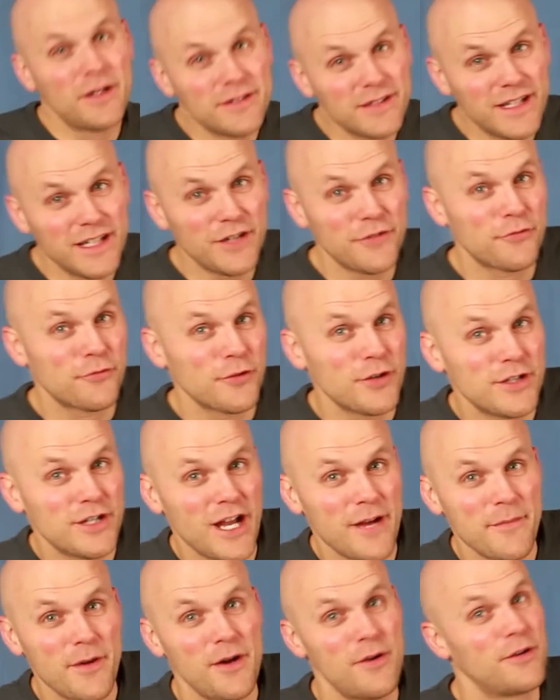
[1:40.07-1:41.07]
to get a free
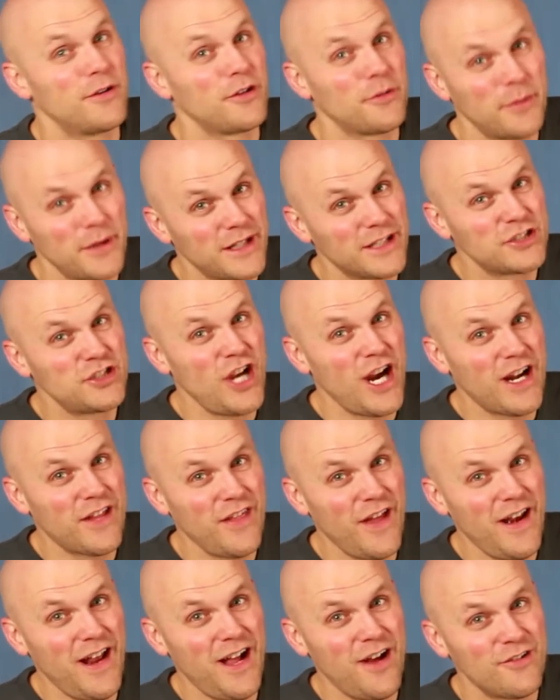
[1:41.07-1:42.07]
demo, and you'll be able to check
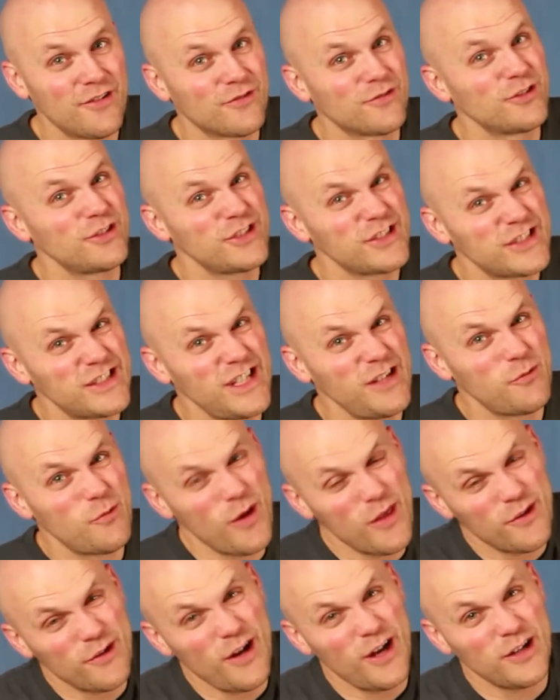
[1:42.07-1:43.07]
that out and really see
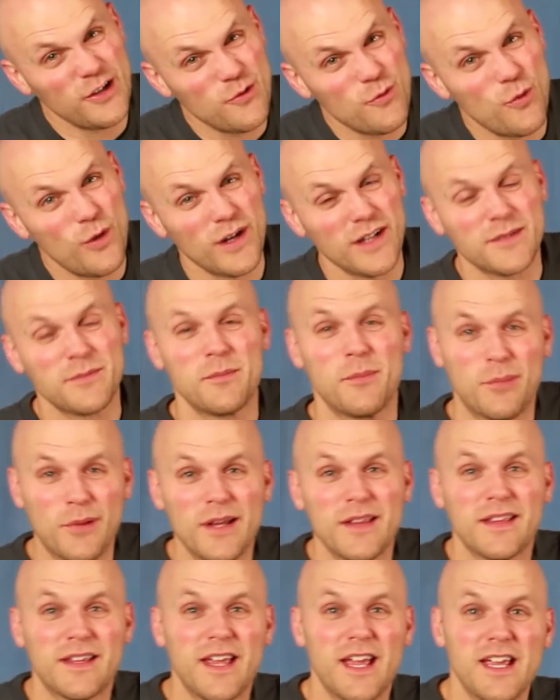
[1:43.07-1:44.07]
whether or not you want to
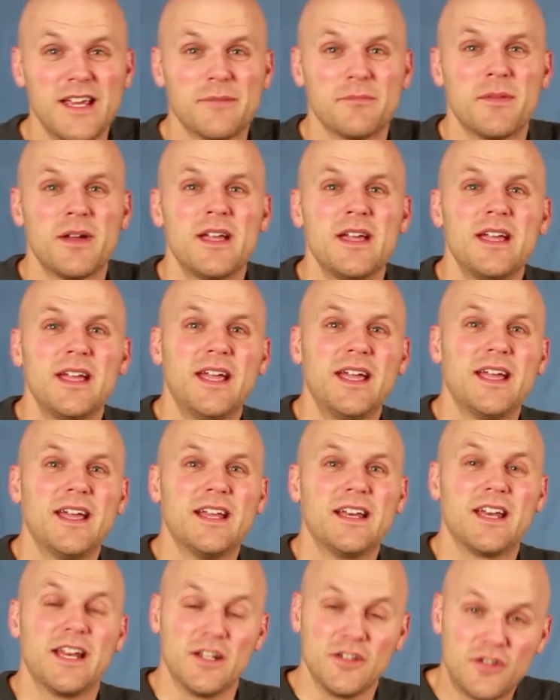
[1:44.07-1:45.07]
play the game
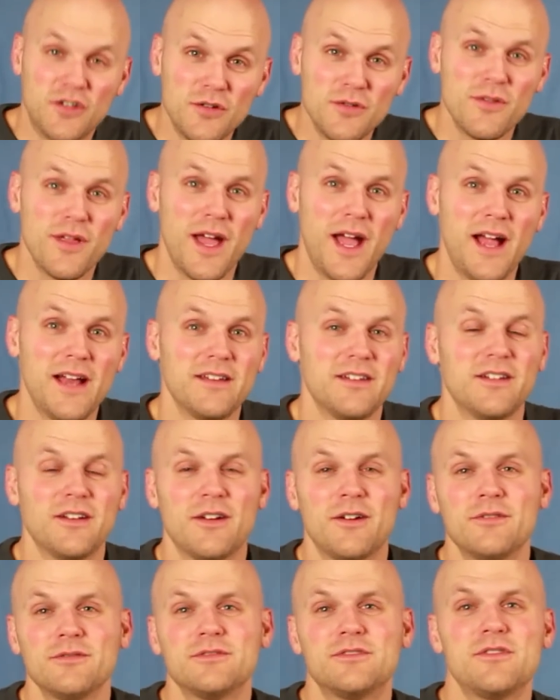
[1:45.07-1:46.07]
and do that. You
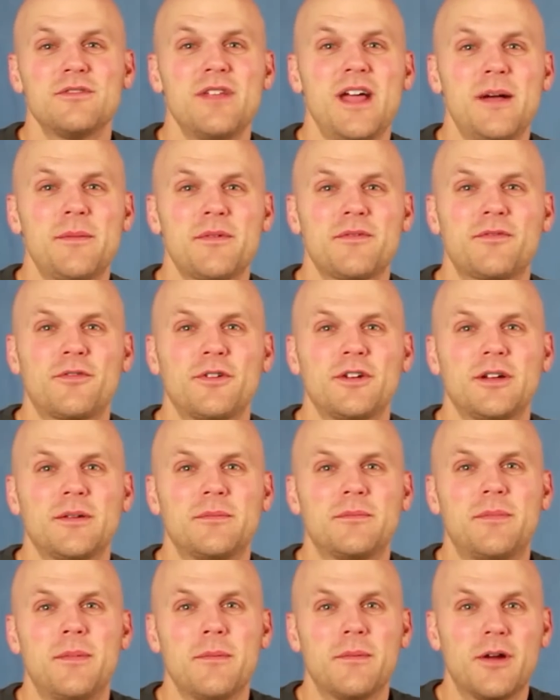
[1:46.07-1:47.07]
know, do that before you
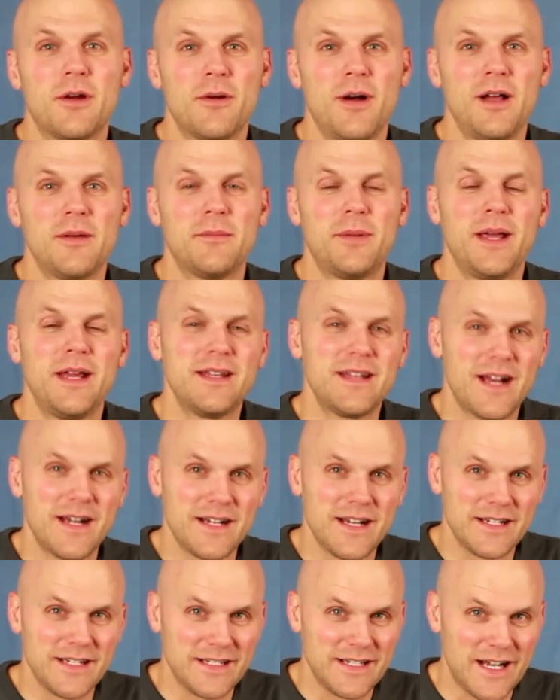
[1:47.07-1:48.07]
go out and pay
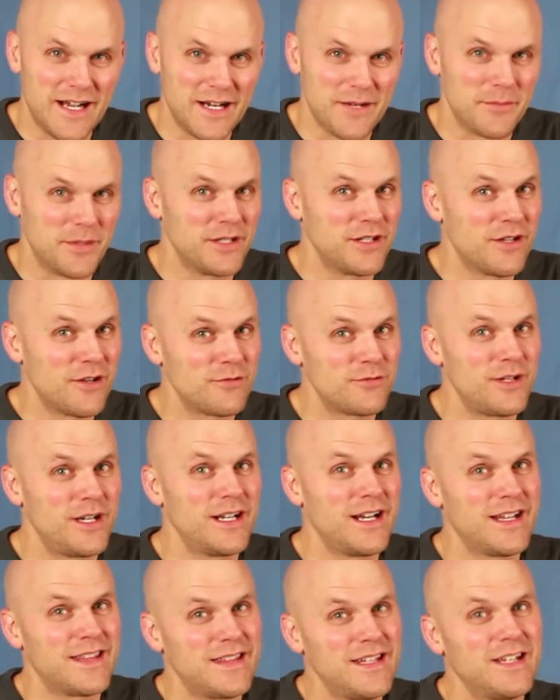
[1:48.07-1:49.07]
$9.99. But you know
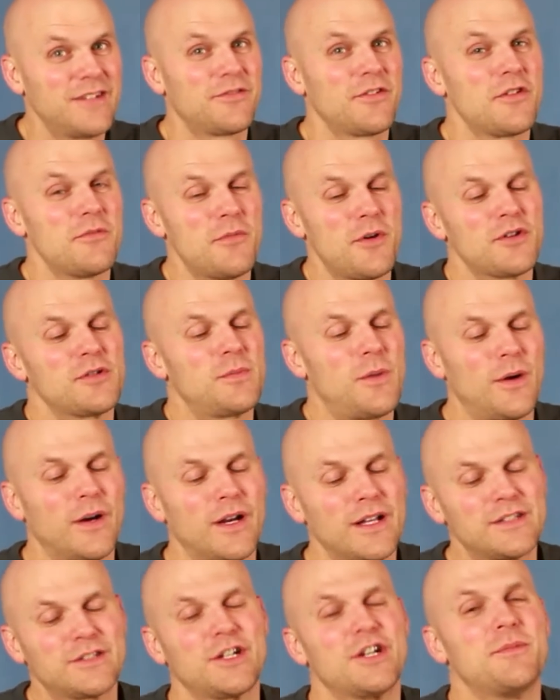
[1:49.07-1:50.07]
what? I think for the most part,
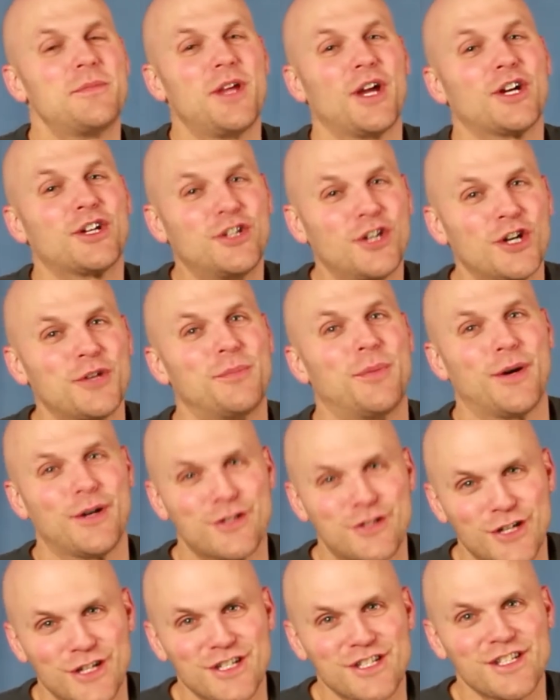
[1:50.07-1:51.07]
it's gonna be a good
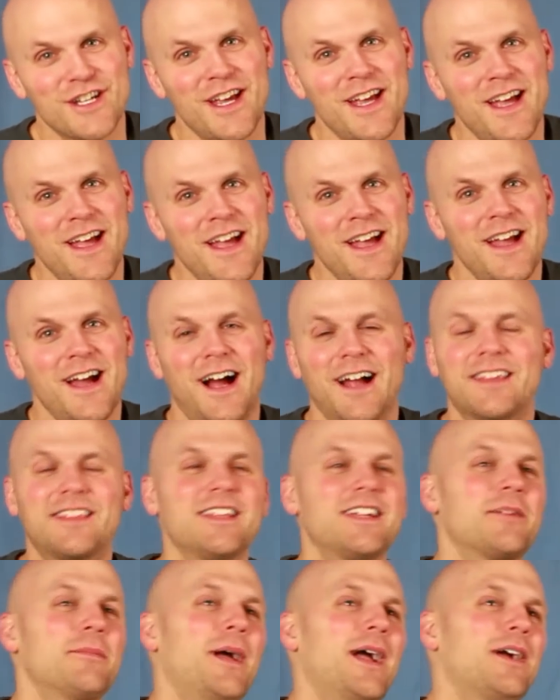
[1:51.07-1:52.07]
purchase. I
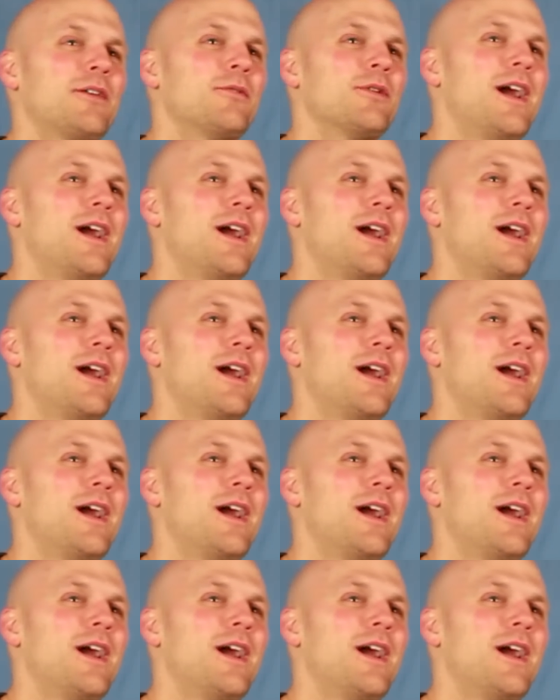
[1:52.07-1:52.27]
think back when